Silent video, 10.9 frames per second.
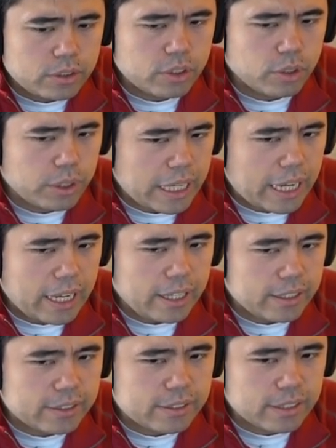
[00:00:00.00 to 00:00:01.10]
so yeah,
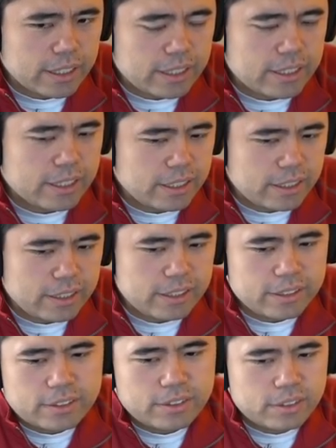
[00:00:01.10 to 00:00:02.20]
it's like it,
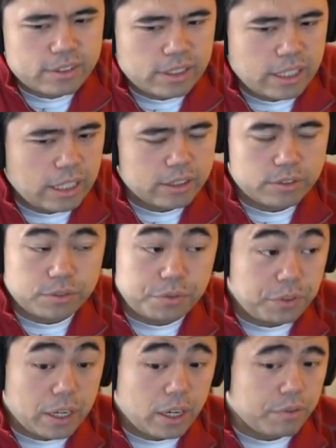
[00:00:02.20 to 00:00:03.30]
it's it's
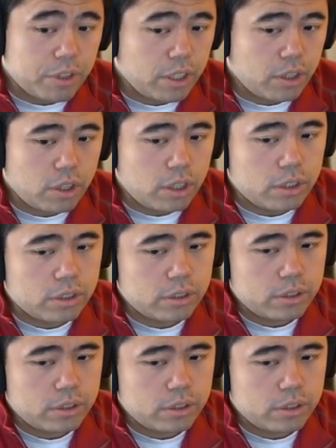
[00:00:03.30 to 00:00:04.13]
very very hard.